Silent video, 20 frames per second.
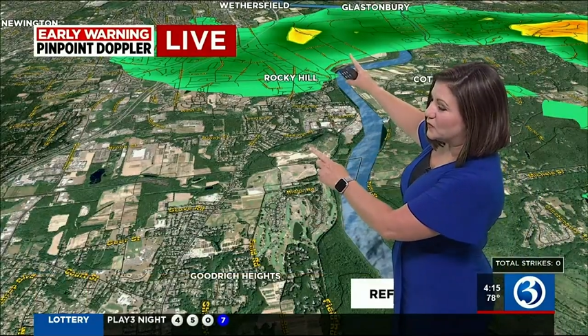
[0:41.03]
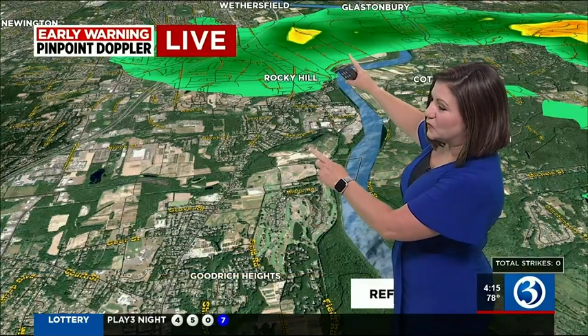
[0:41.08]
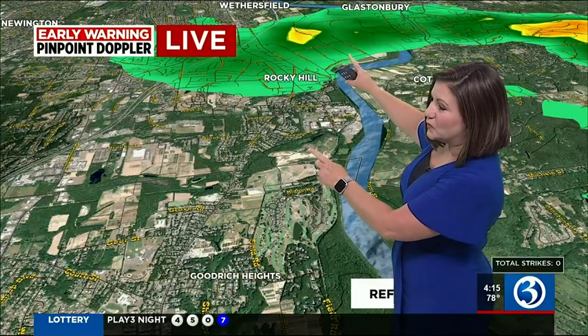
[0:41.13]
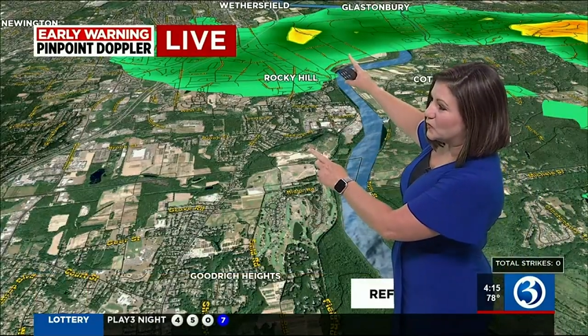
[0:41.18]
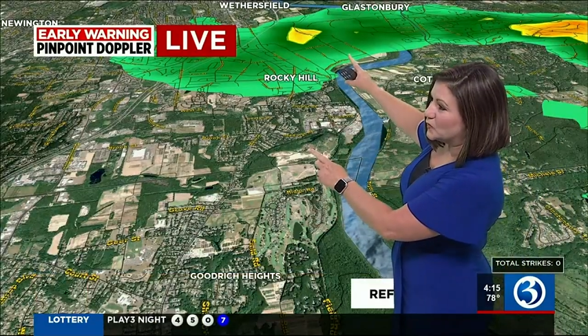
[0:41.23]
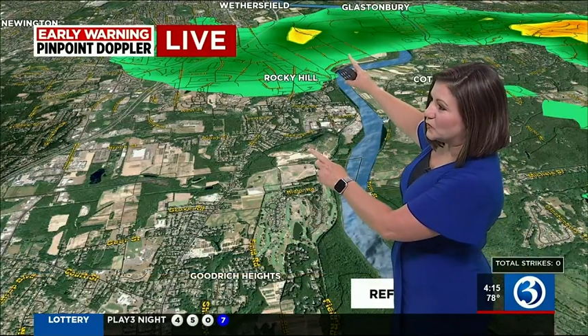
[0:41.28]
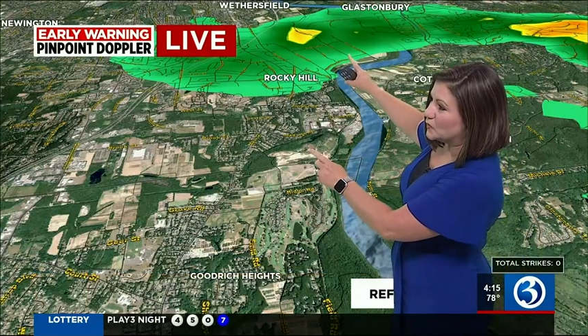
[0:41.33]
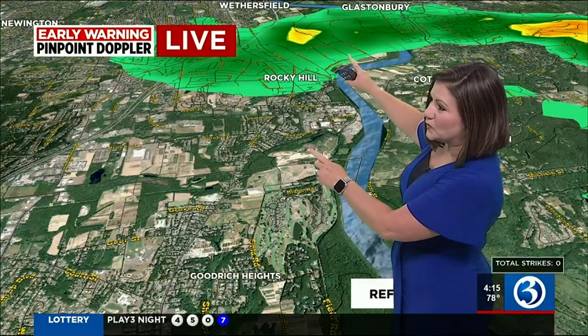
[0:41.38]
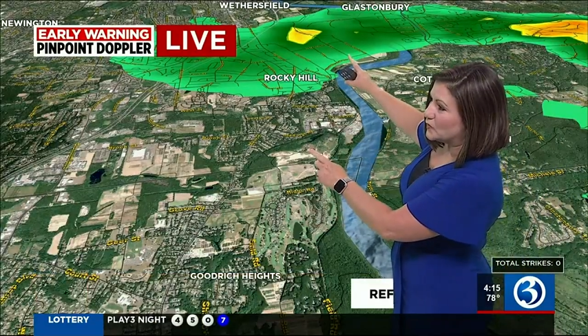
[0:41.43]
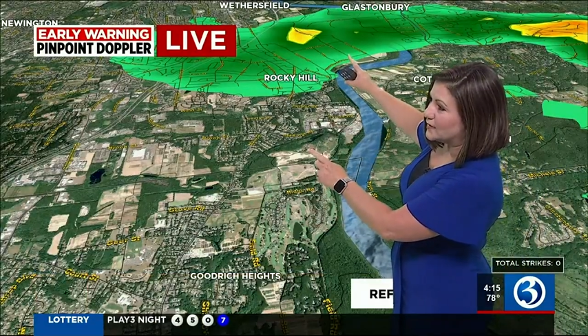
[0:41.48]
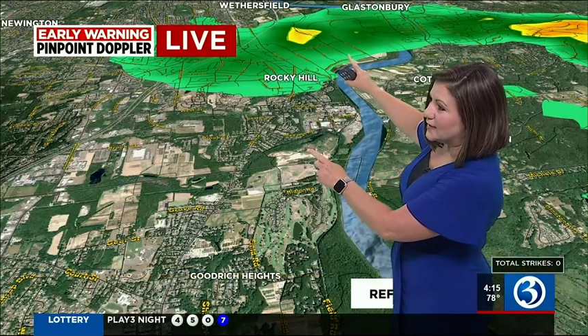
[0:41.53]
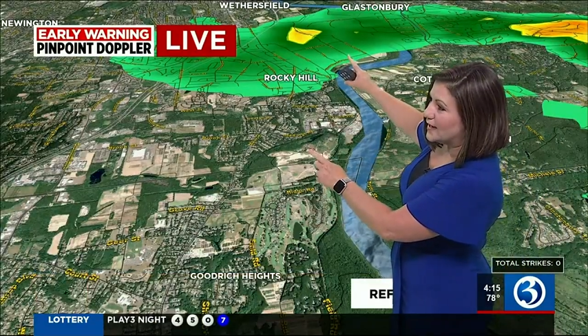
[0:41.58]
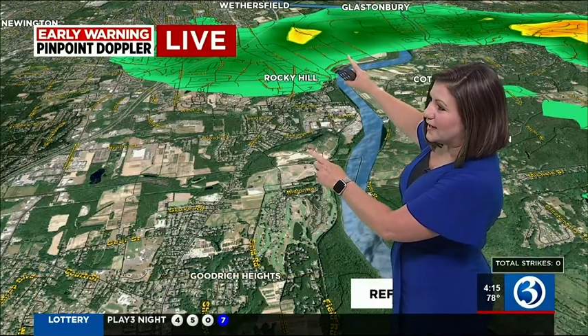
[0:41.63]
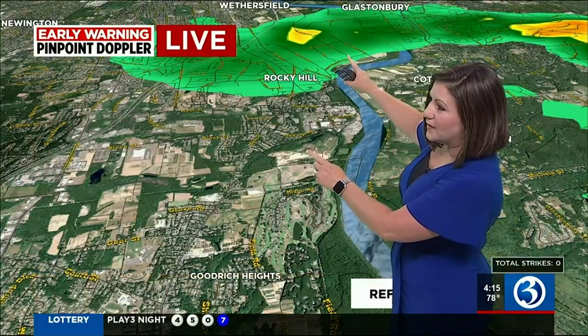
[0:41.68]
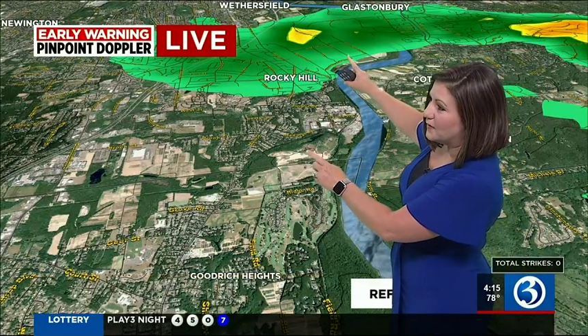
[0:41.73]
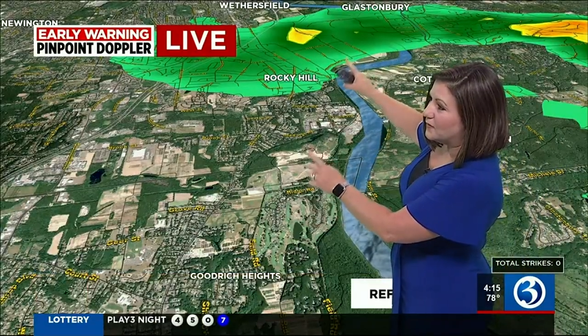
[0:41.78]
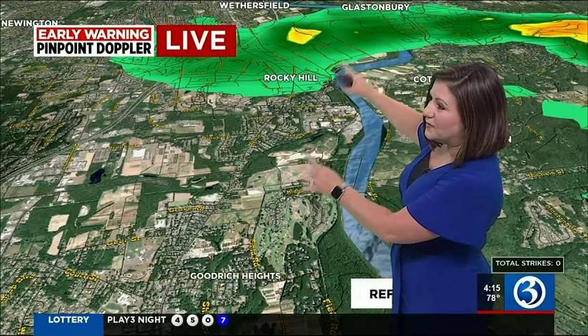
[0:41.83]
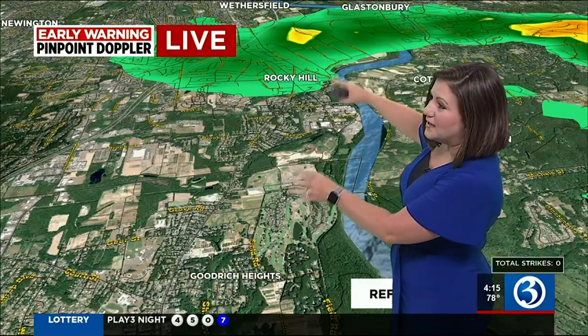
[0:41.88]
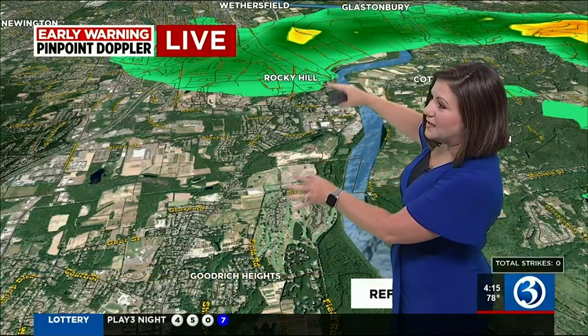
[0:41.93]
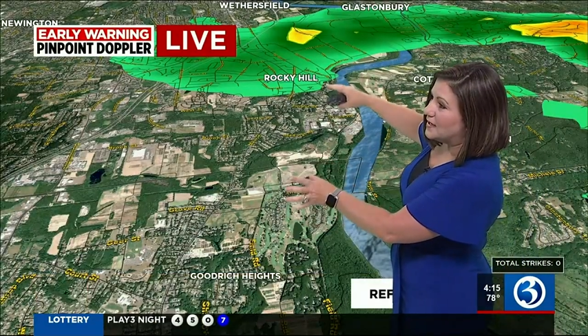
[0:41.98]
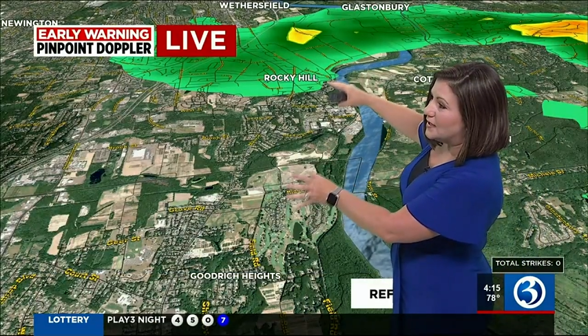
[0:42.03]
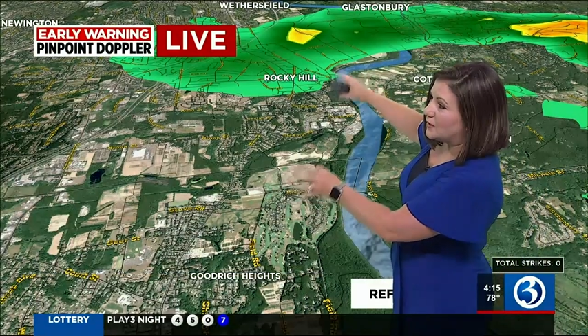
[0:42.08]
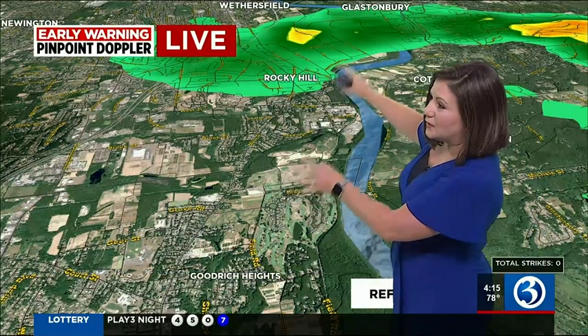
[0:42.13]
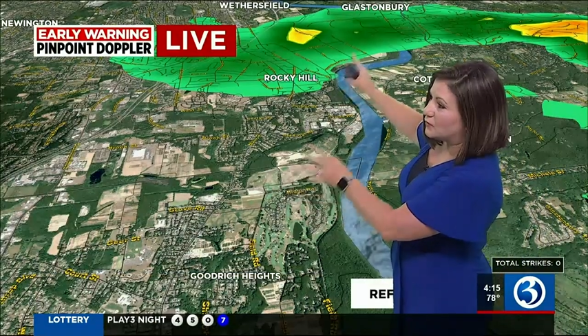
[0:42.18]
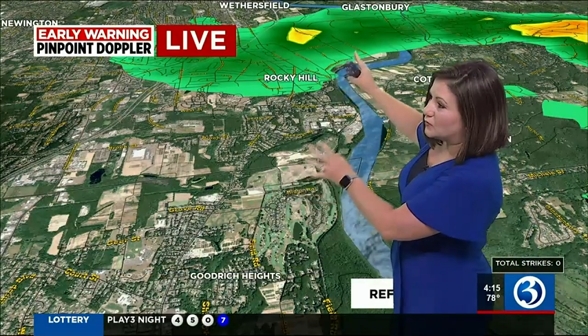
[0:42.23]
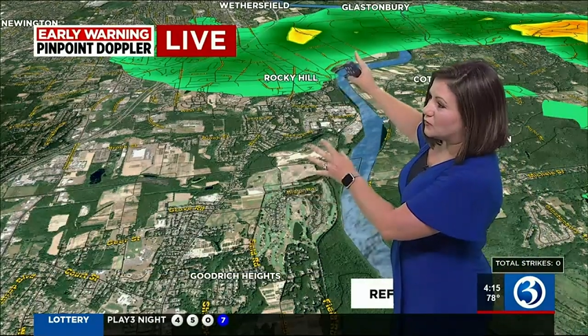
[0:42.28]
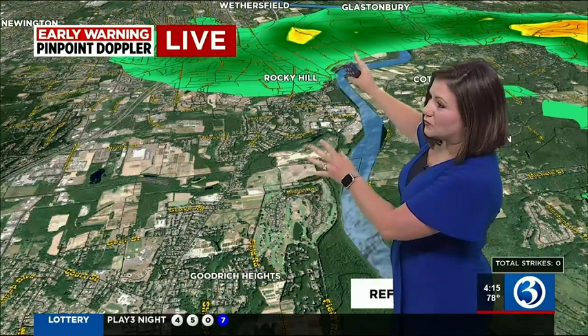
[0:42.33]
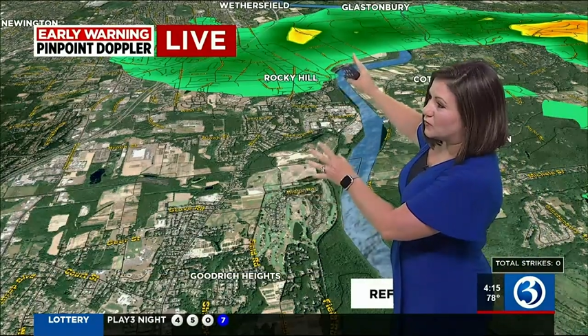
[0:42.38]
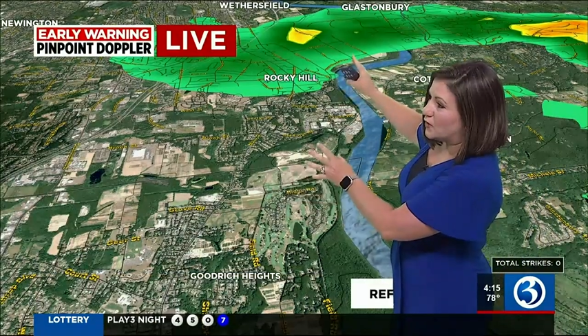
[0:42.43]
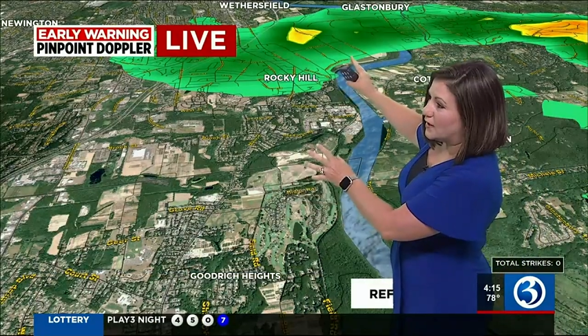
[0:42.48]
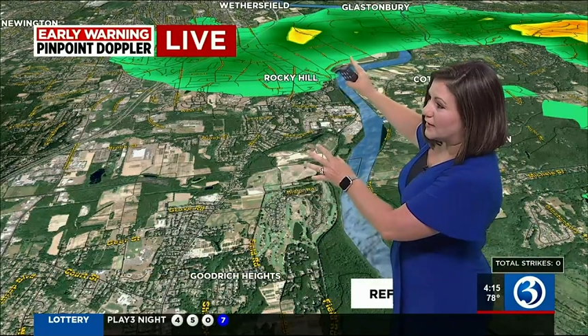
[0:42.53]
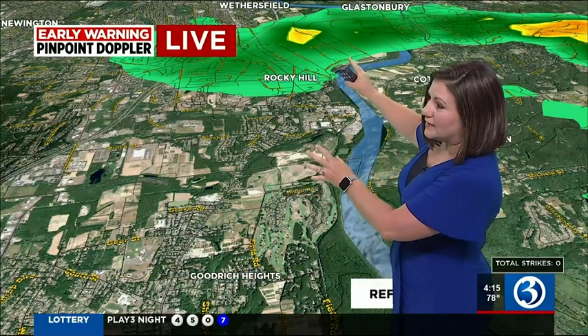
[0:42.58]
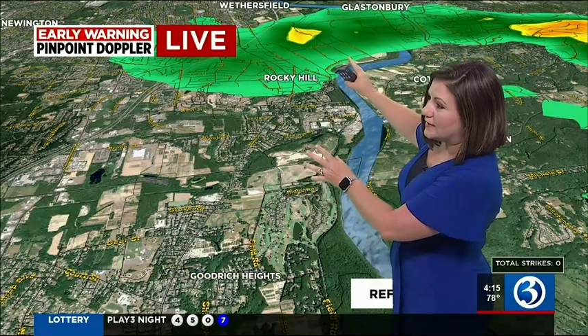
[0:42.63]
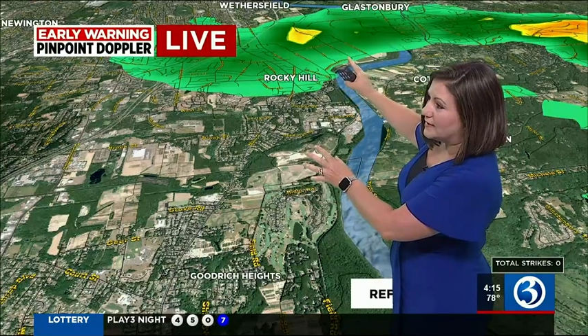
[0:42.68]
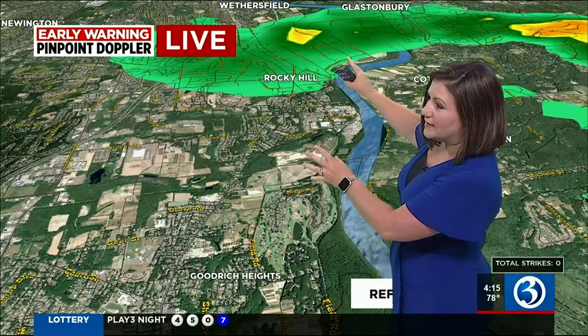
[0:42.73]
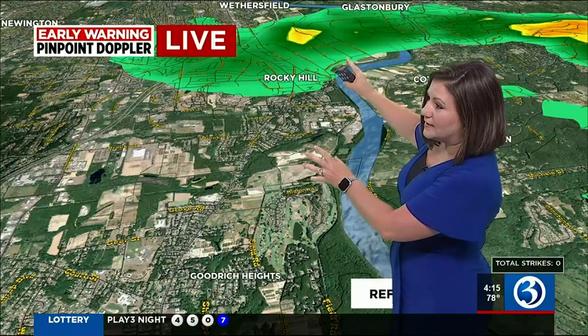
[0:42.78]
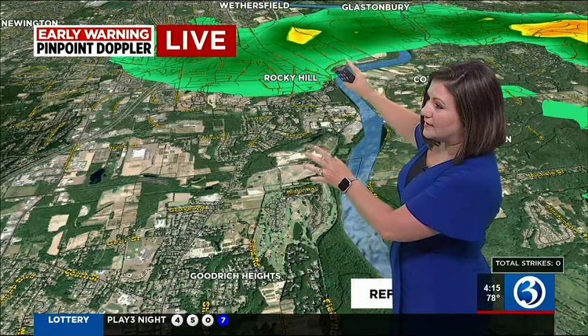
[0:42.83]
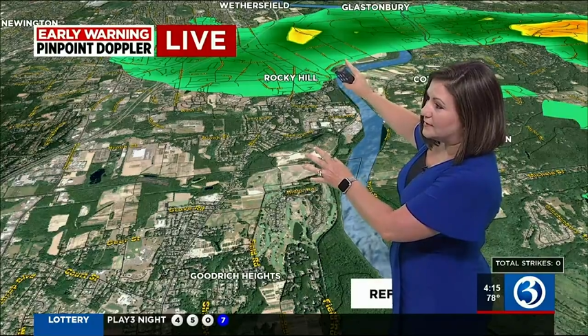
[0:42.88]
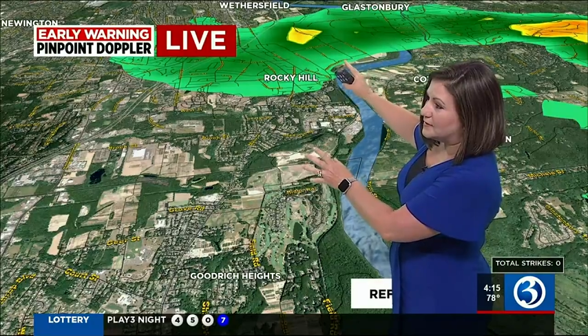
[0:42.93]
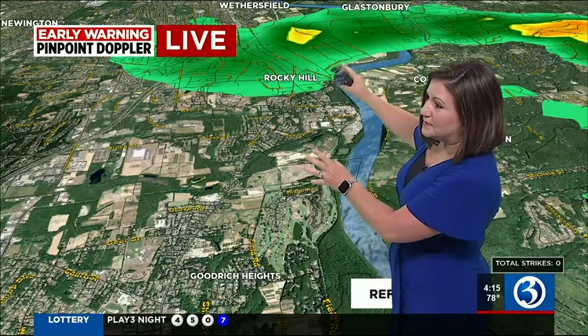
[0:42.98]
northward now through Rocky
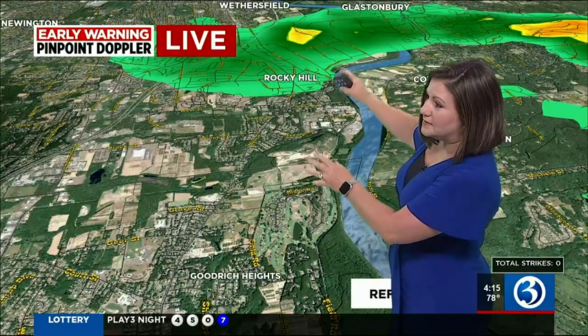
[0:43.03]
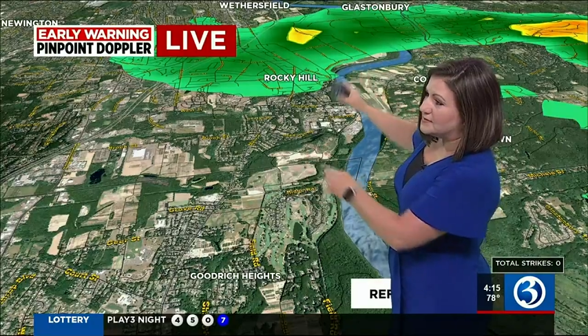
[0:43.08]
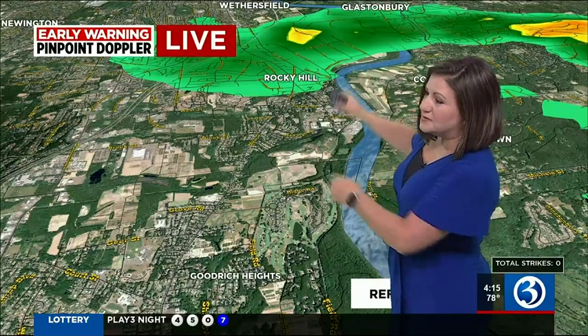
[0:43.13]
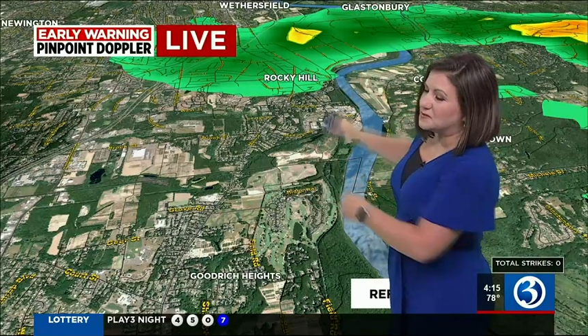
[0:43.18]
Hill.